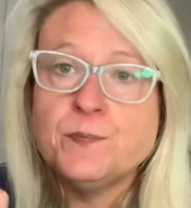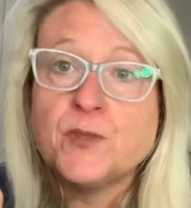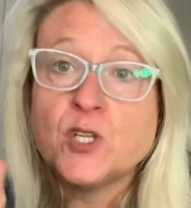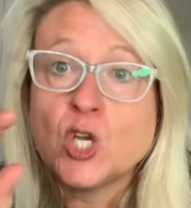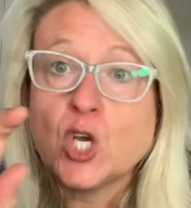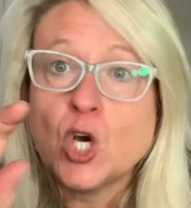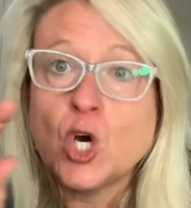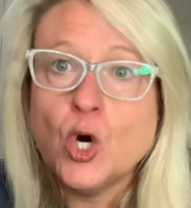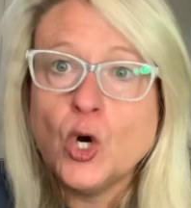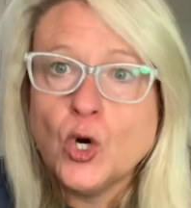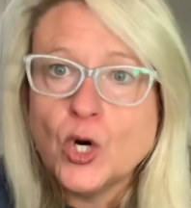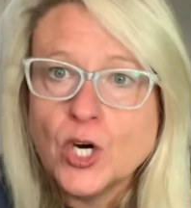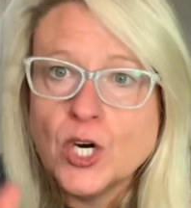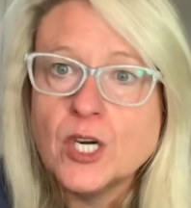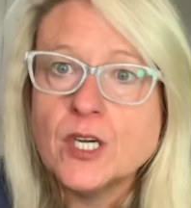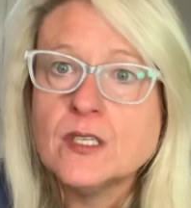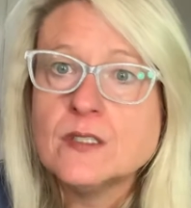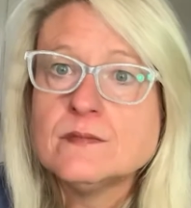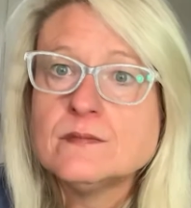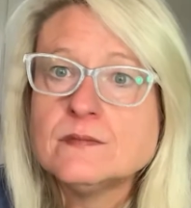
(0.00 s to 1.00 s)
car,
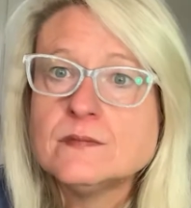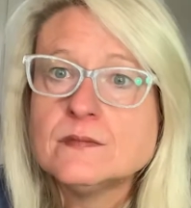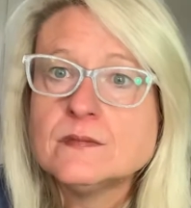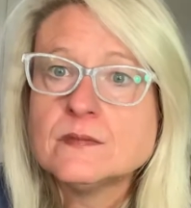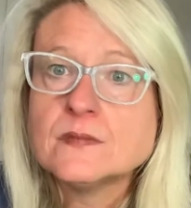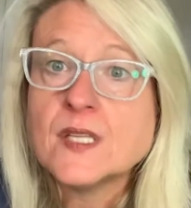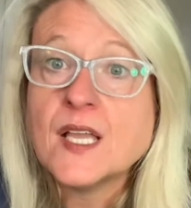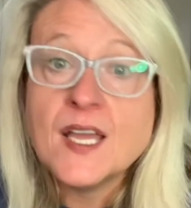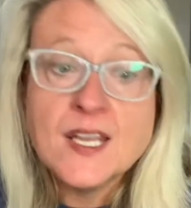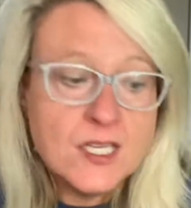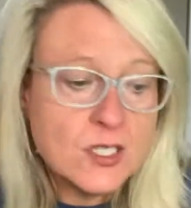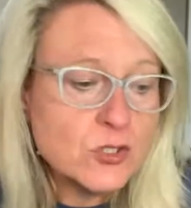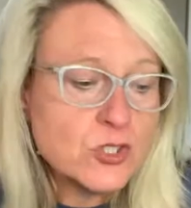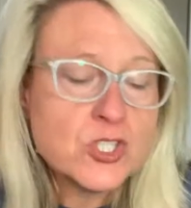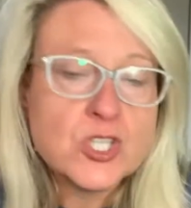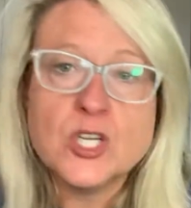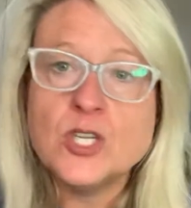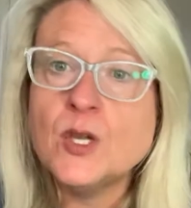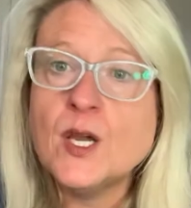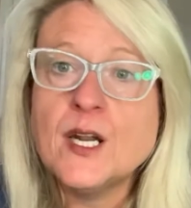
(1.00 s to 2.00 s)
and it'll
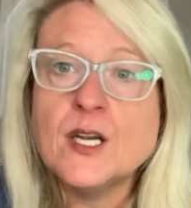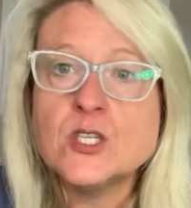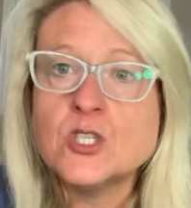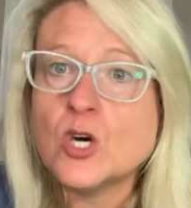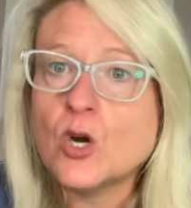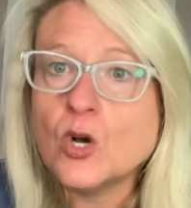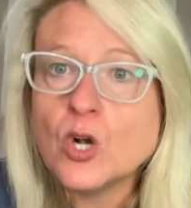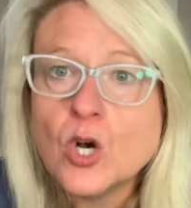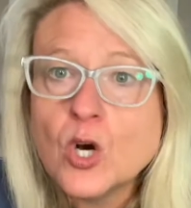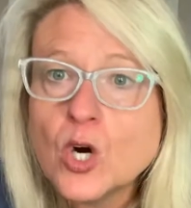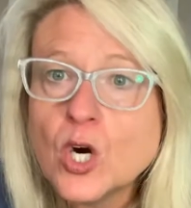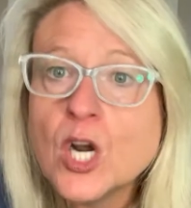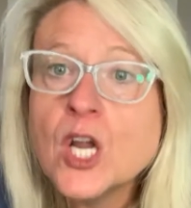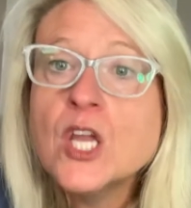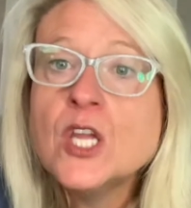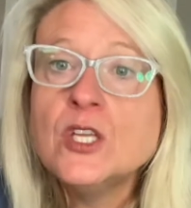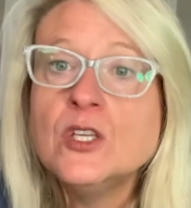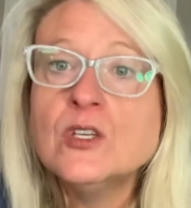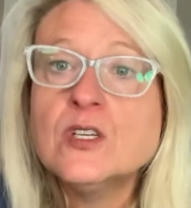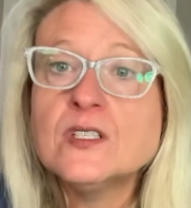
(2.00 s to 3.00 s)
show you how to draw a car.
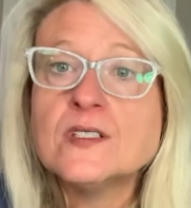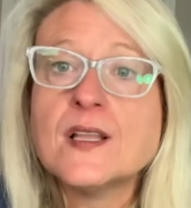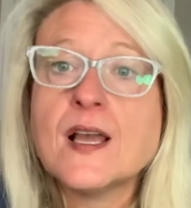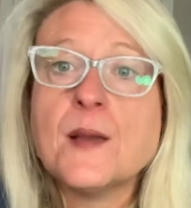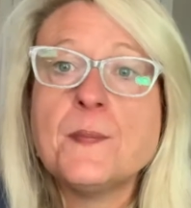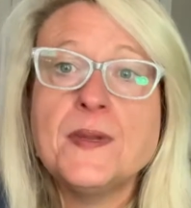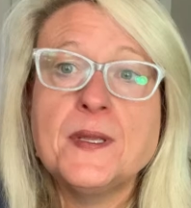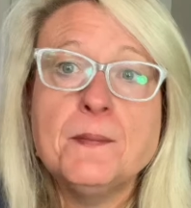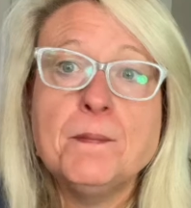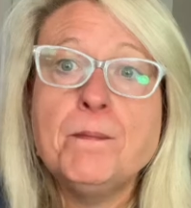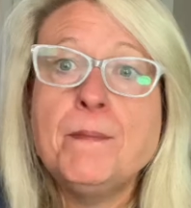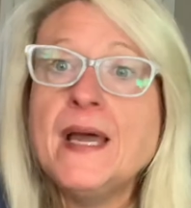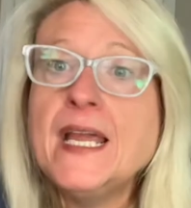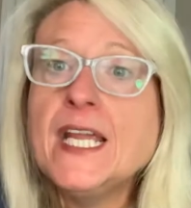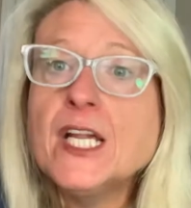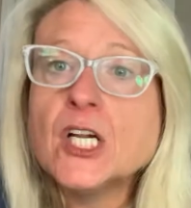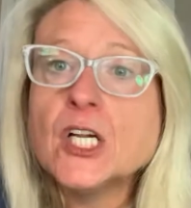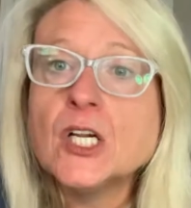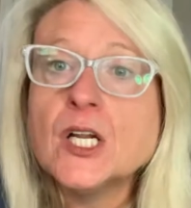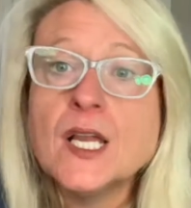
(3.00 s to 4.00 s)
You can type in
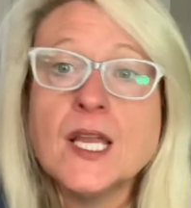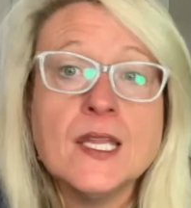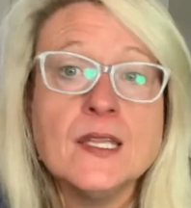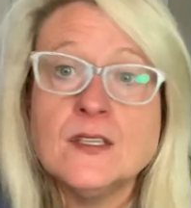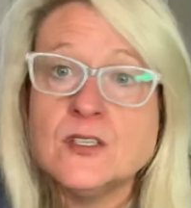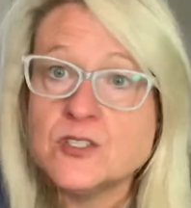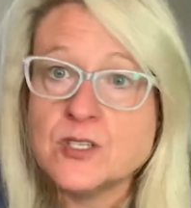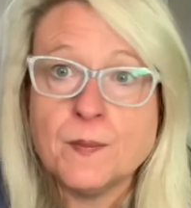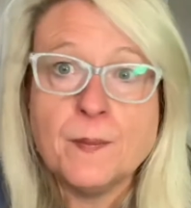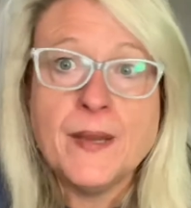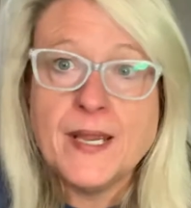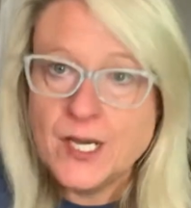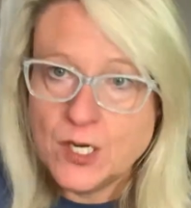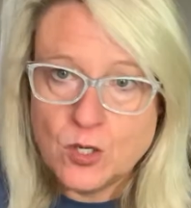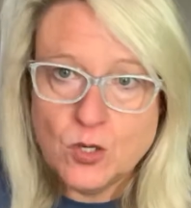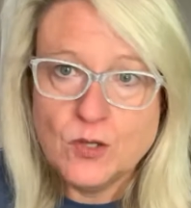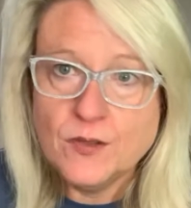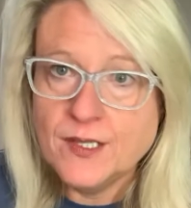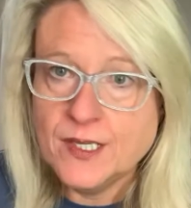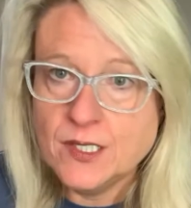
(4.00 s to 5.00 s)
bear, and there's a bear
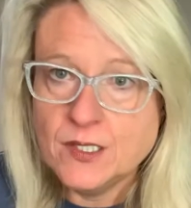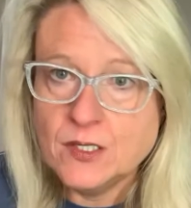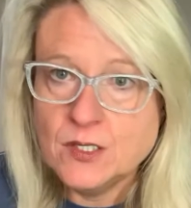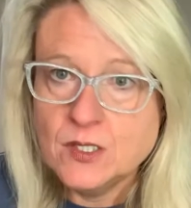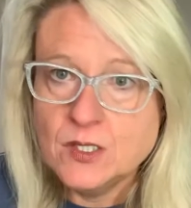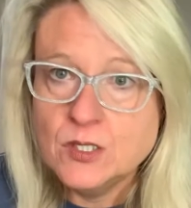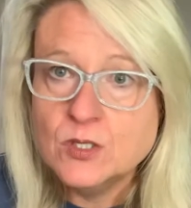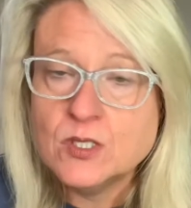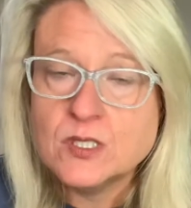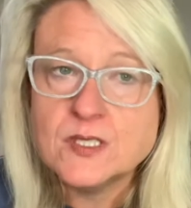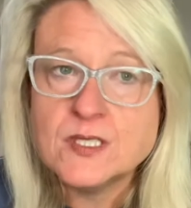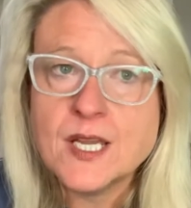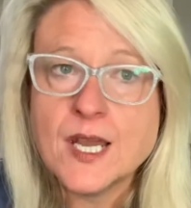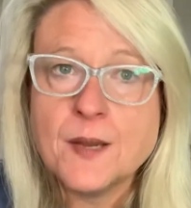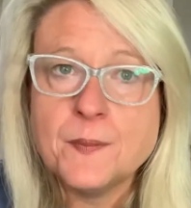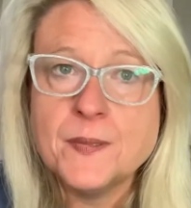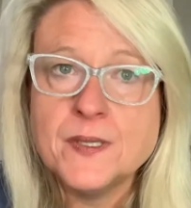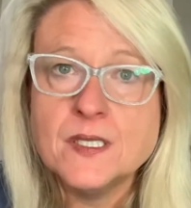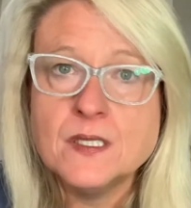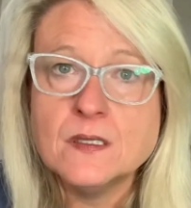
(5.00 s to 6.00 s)
on there. You can
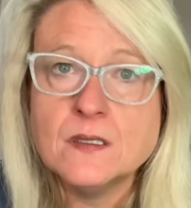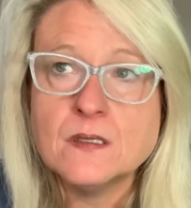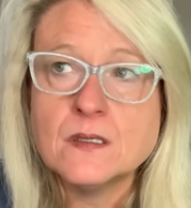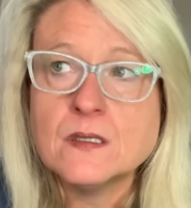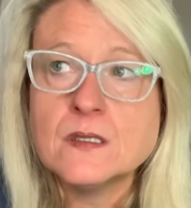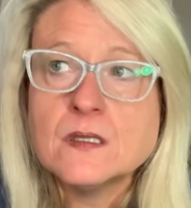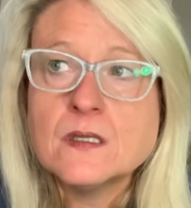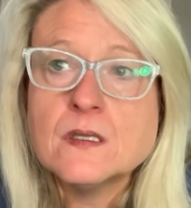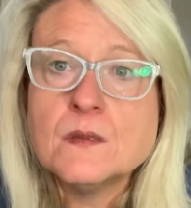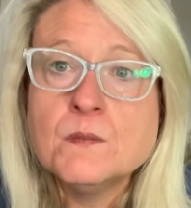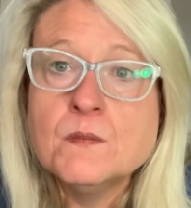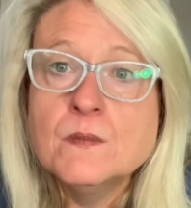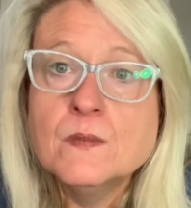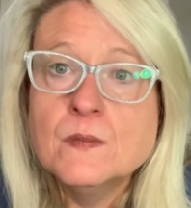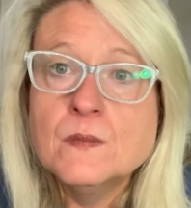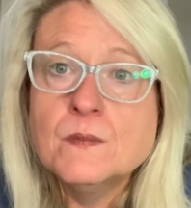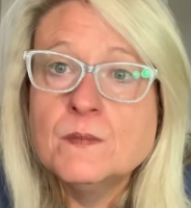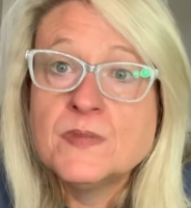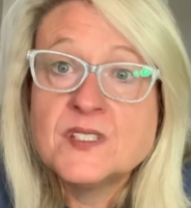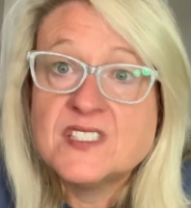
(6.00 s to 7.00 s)
type in
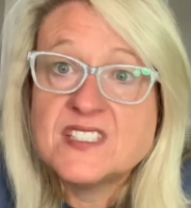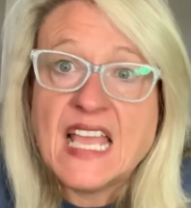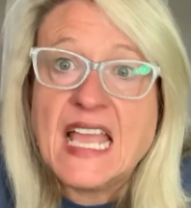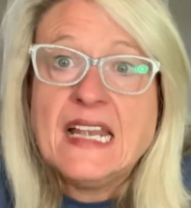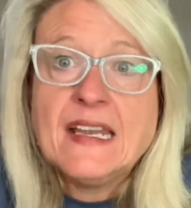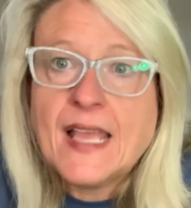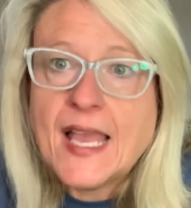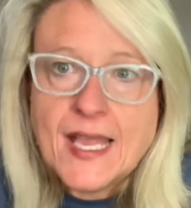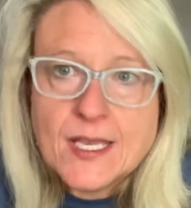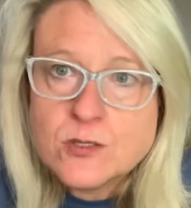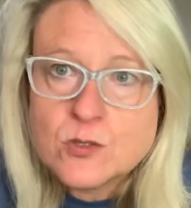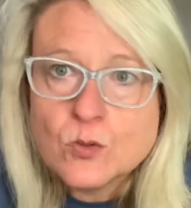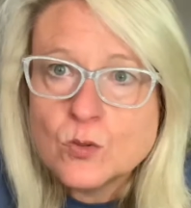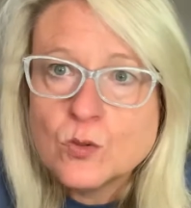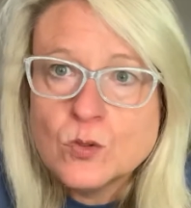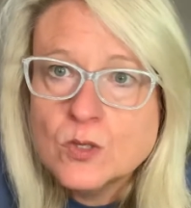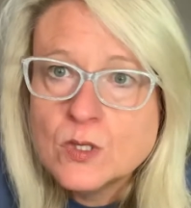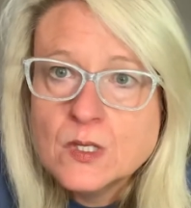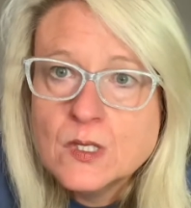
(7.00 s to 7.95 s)
sandcastle,